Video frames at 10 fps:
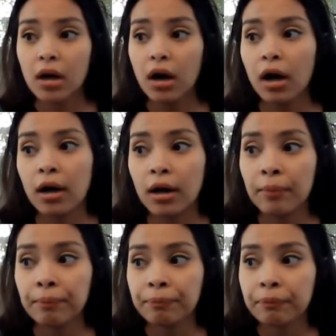
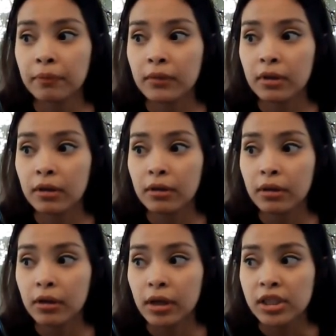Um,
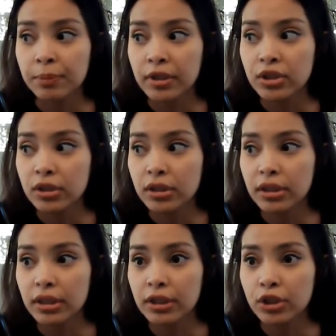
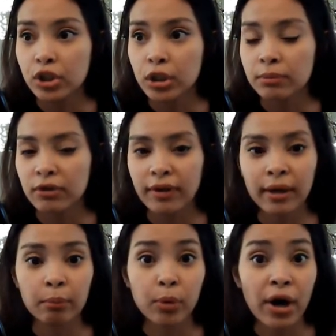Especially in terms of like
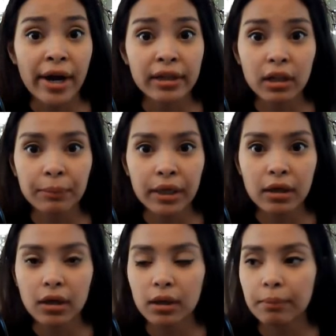bridal
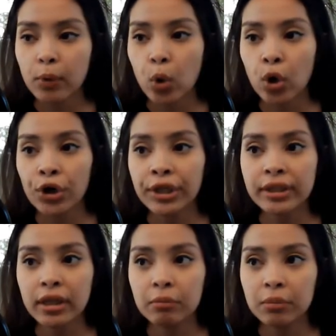makeup, or it
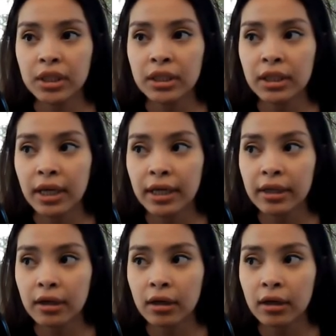can be like